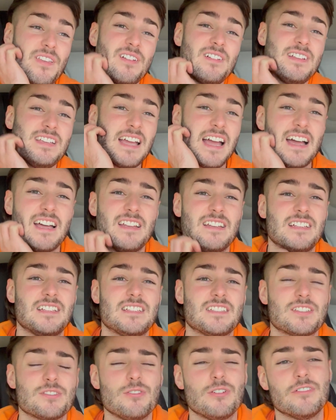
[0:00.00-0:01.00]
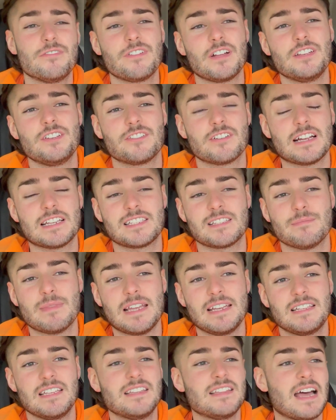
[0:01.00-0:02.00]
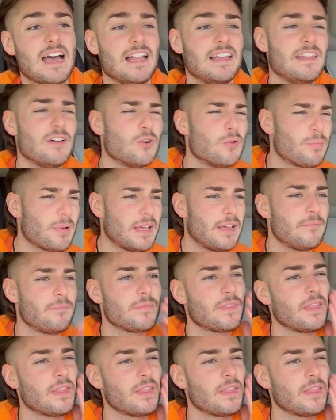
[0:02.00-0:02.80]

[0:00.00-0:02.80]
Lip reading: Yeah, sort of underestimated that a little bit.